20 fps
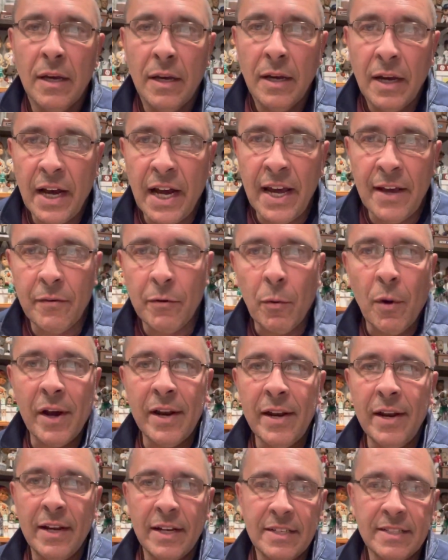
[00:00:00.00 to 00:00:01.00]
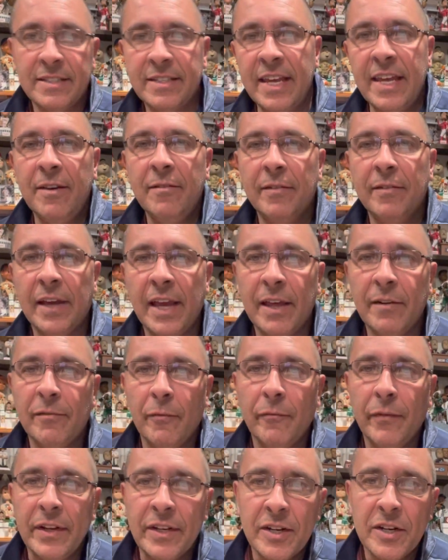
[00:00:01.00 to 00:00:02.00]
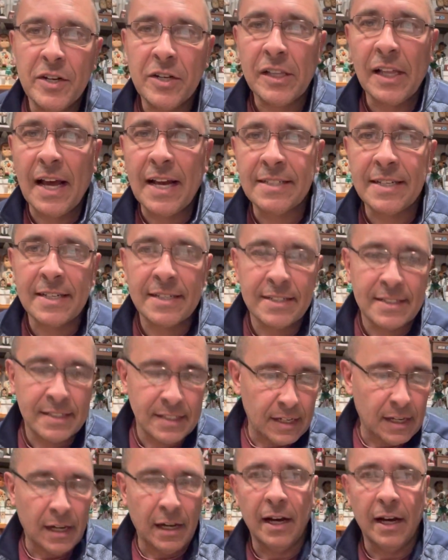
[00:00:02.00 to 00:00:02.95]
Hi everyone, it's Steve again from Vintage Classics.